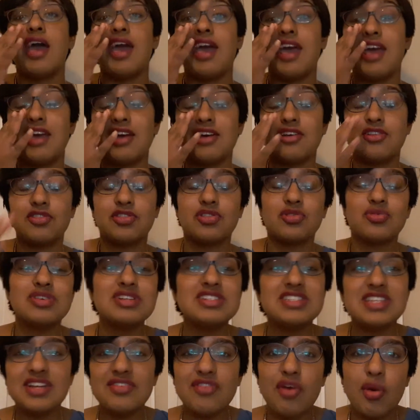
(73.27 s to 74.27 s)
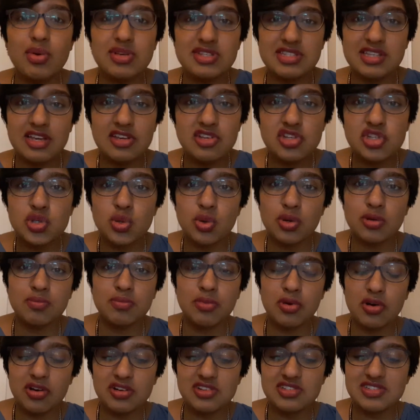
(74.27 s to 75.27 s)
And the reason I've always liked
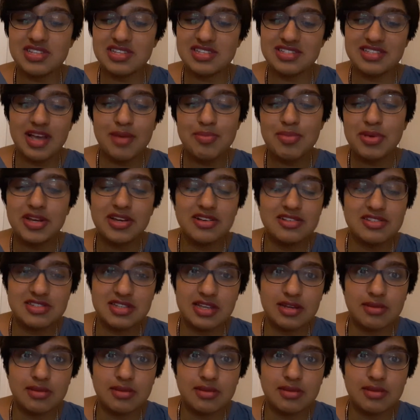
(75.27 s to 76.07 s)
short books is not because,